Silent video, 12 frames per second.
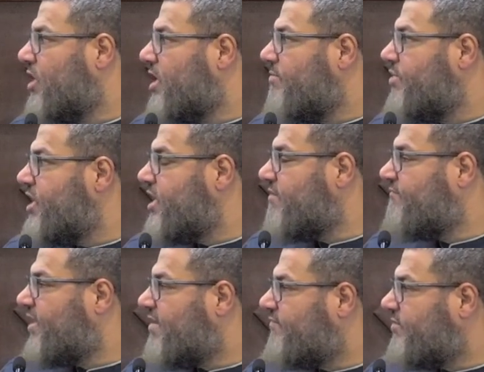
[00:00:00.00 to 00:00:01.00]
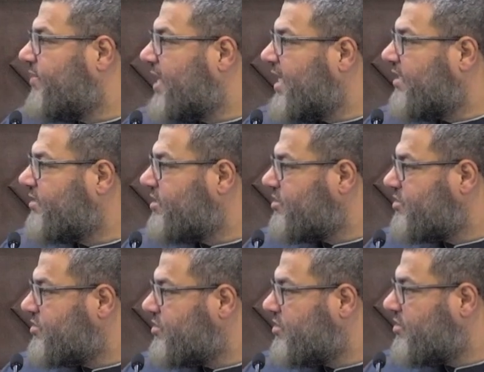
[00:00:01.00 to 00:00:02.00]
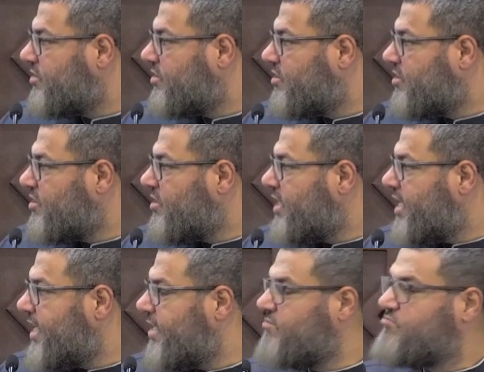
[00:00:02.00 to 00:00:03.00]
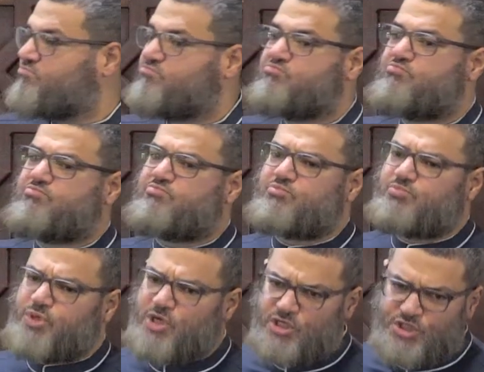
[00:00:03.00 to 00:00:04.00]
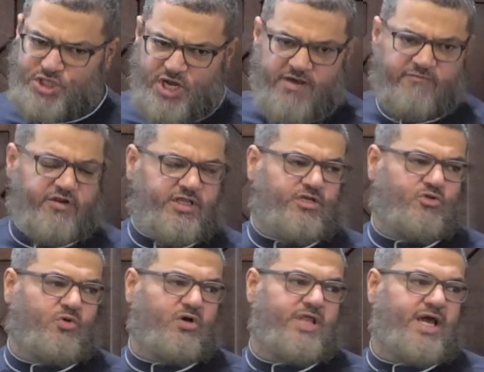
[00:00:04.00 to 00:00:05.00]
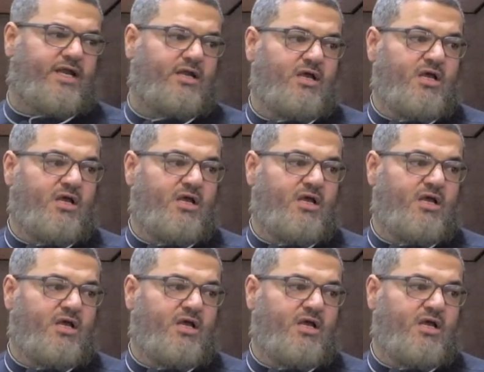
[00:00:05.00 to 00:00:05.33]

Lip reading: being involved in politics, and push everything toward that.